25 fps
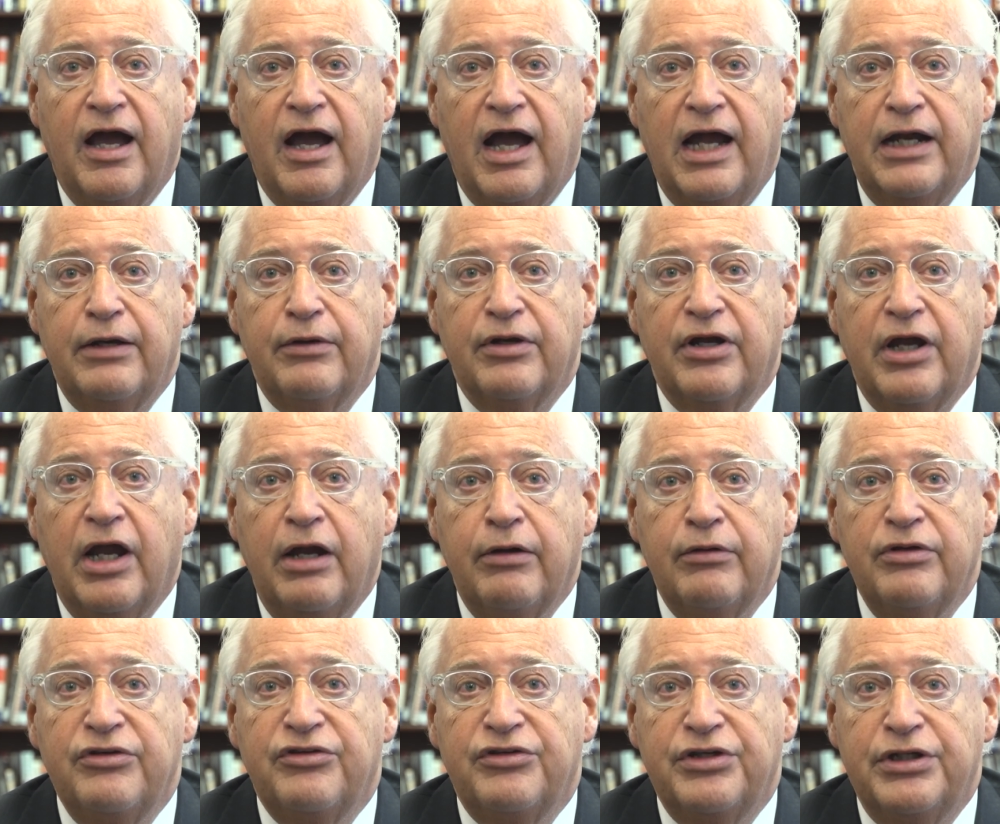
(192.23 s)
I am
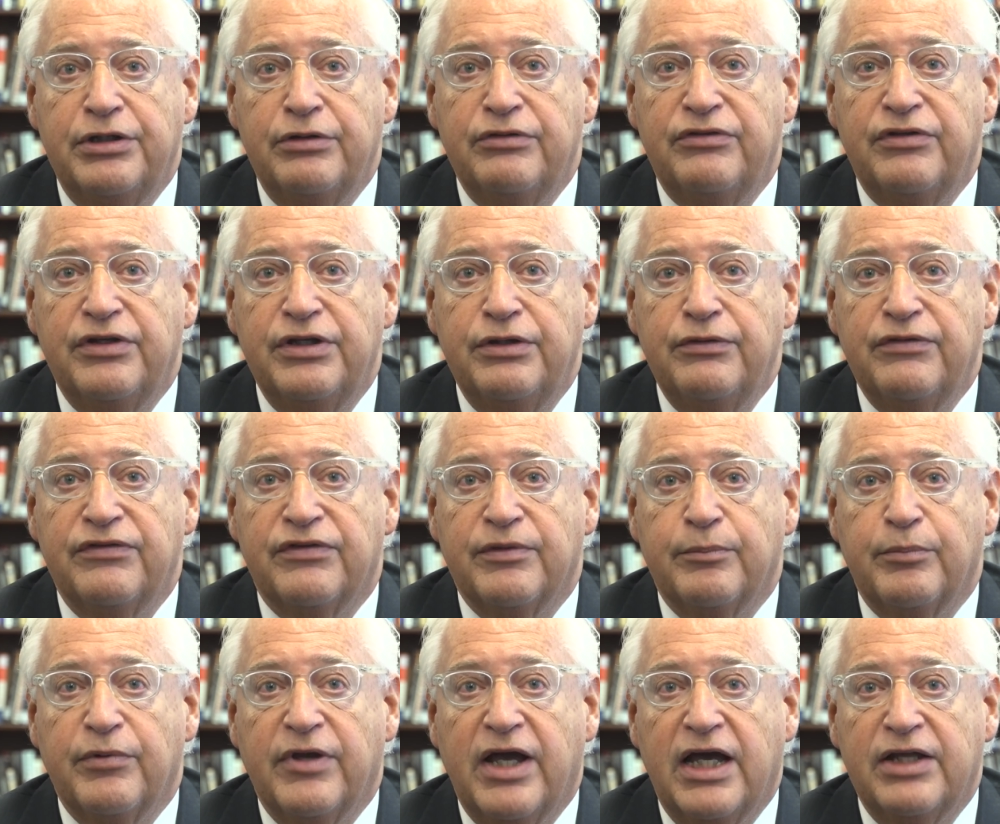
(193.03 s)
encouraging you to use
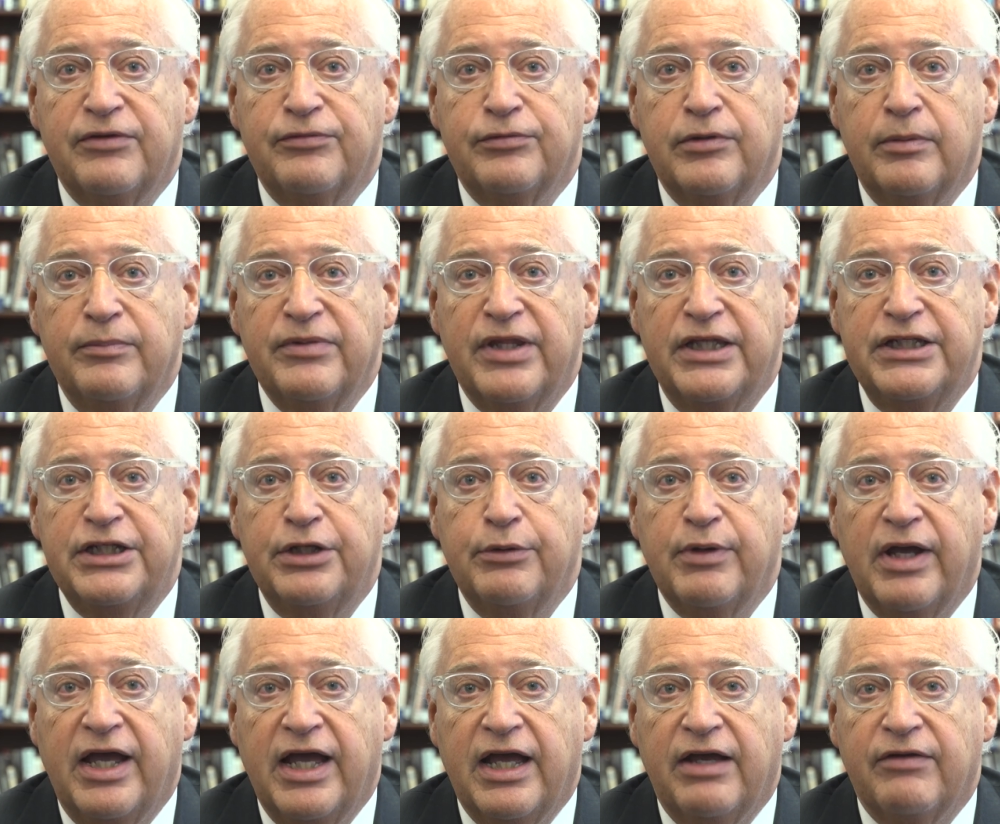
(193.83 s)
the platform that
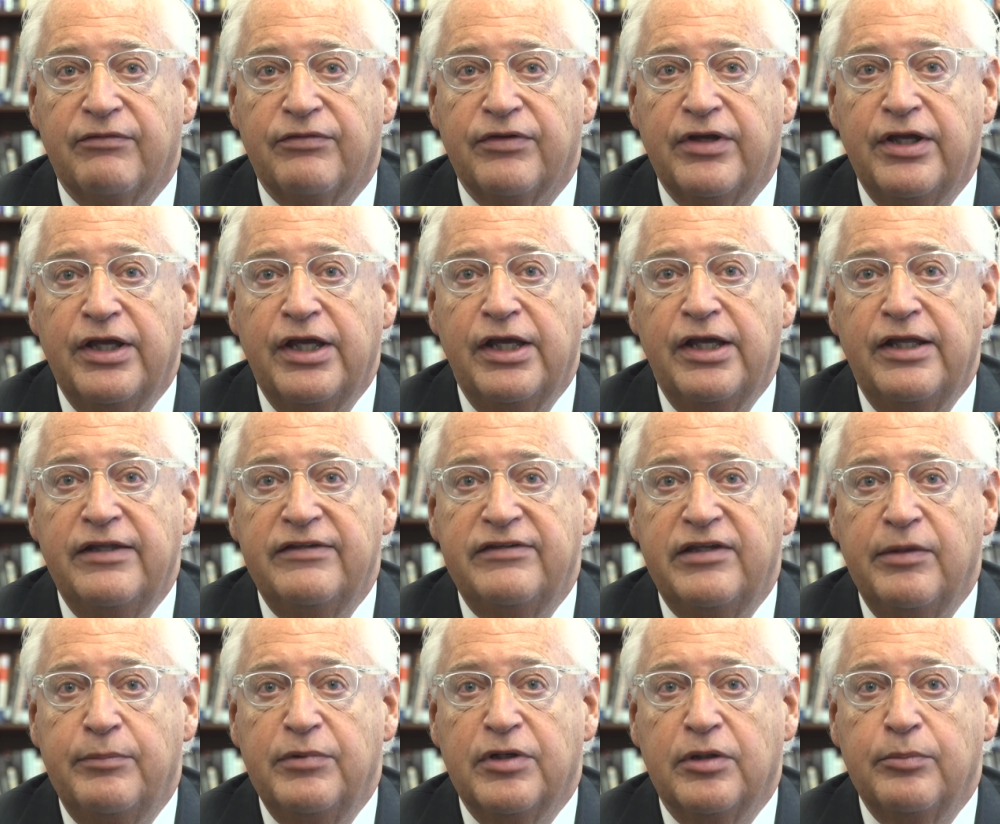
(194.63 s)
you have
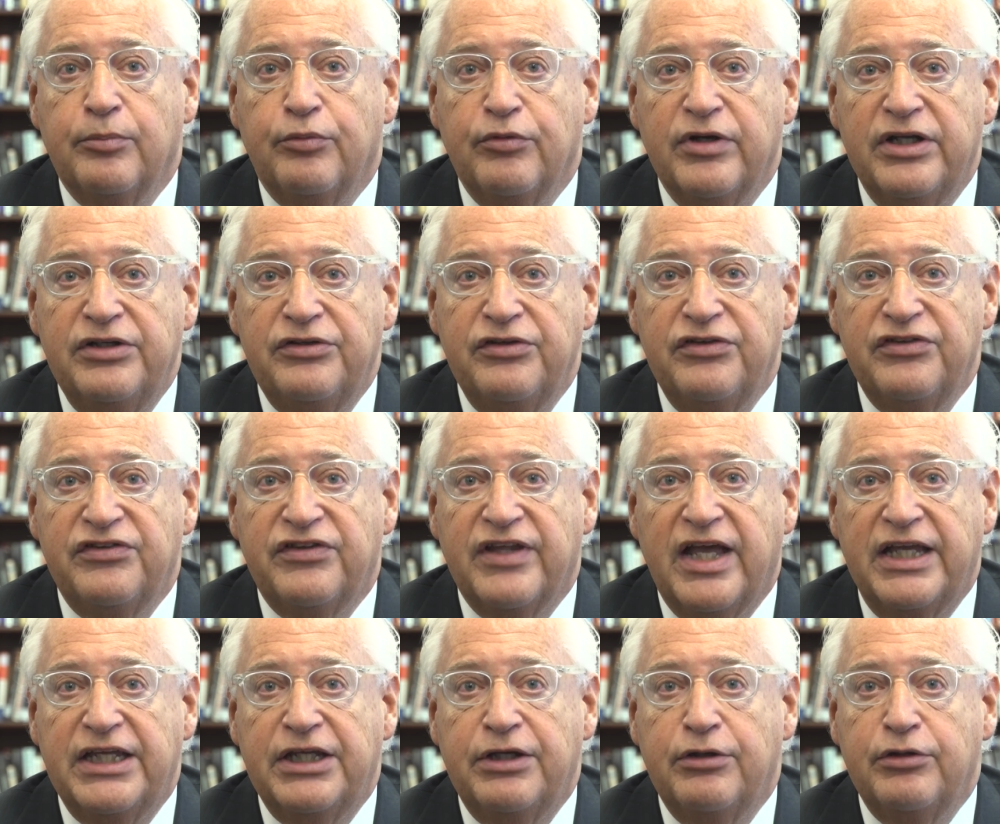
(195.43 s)
to build bridges
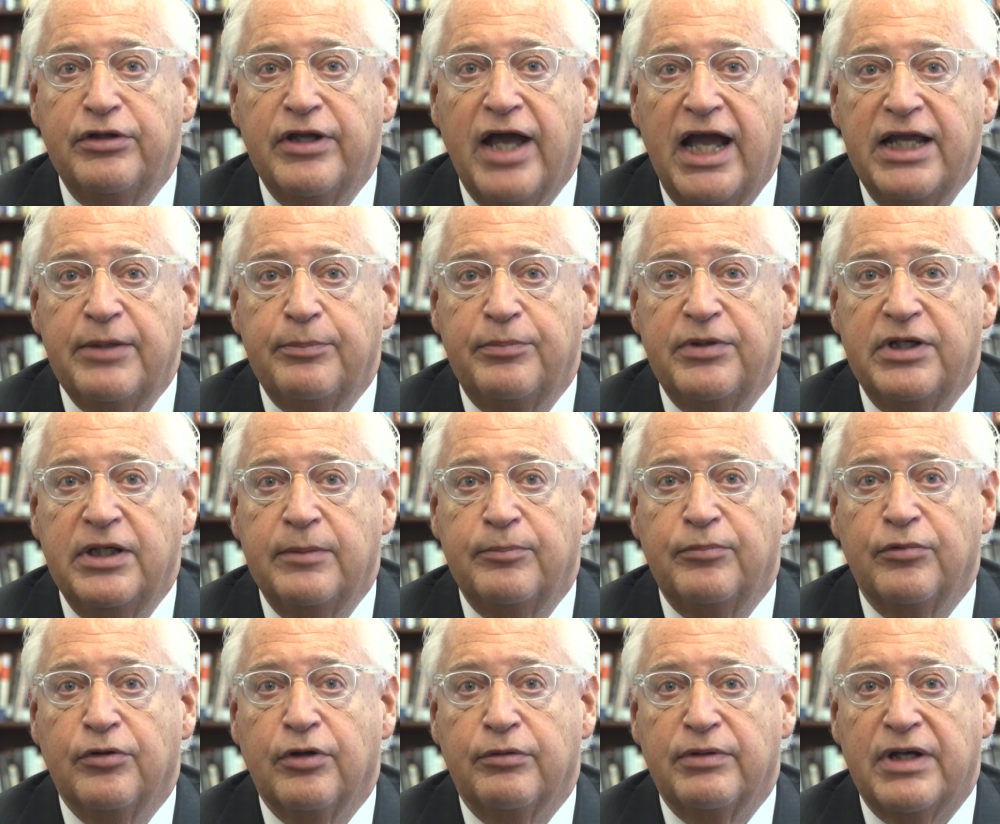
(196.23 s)
that unite
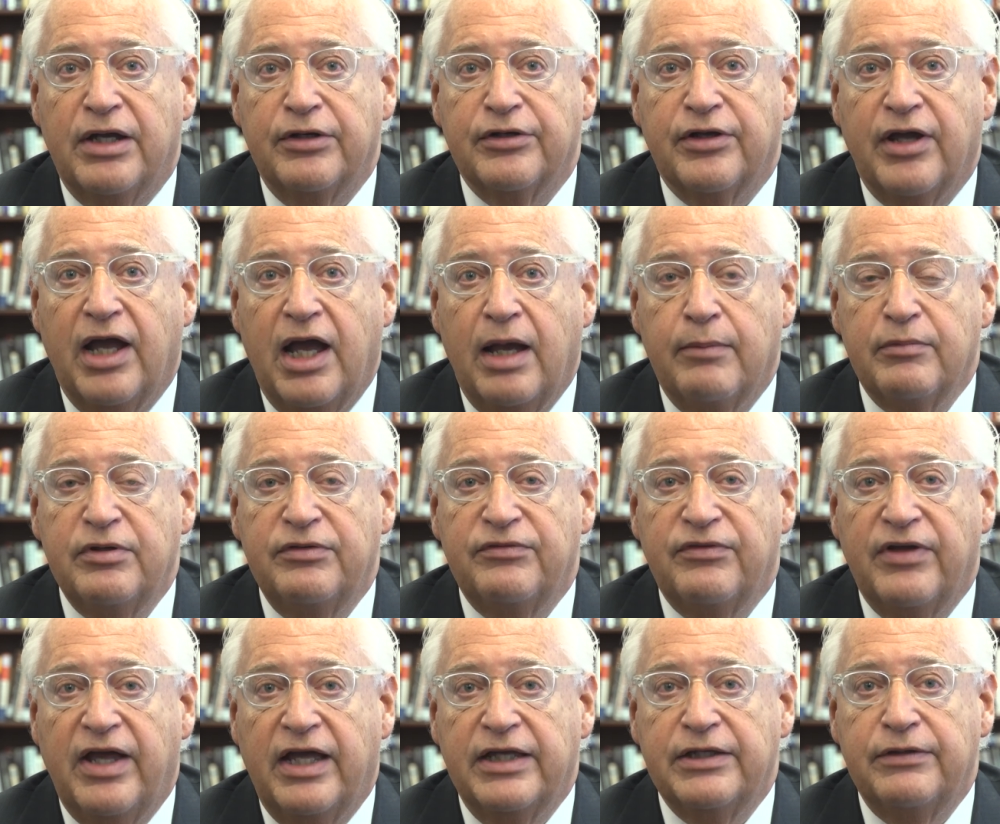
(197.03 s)
people around
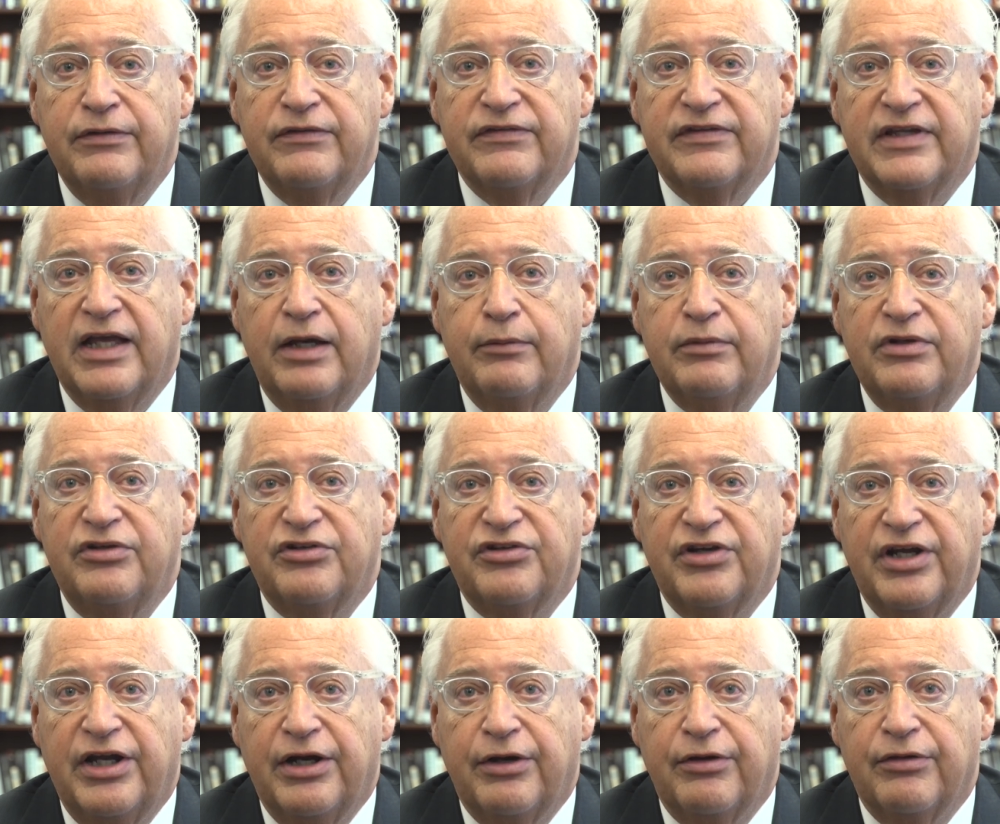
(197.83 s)
common values that we
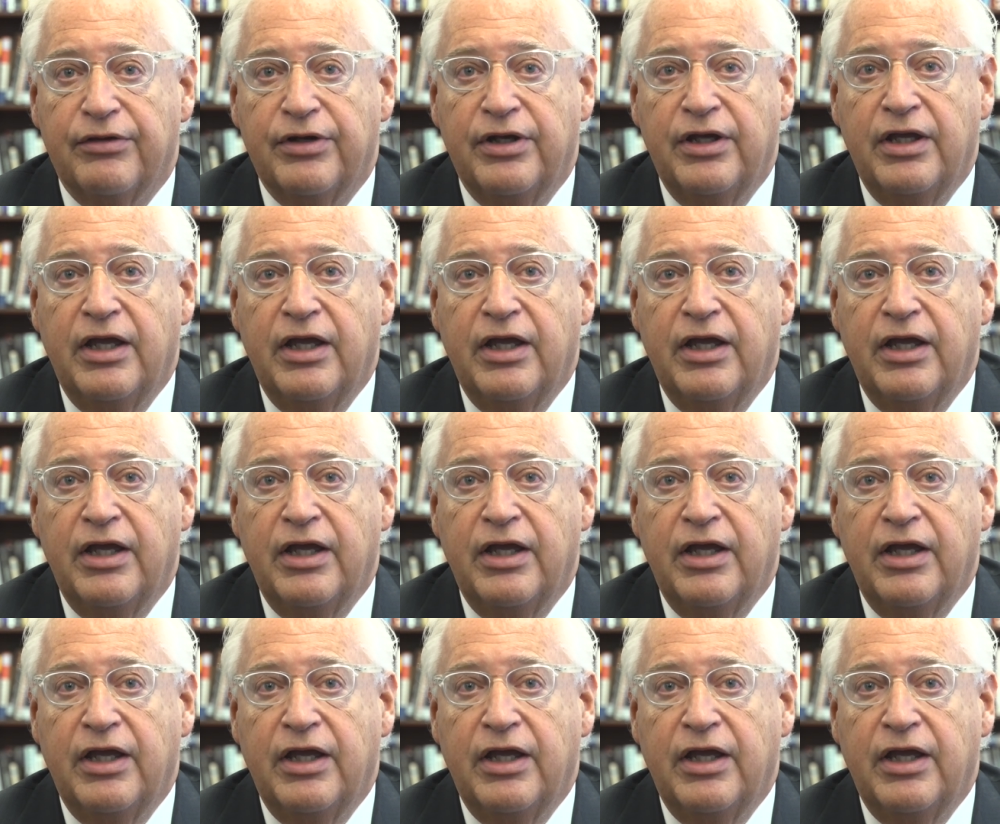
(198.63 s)
share.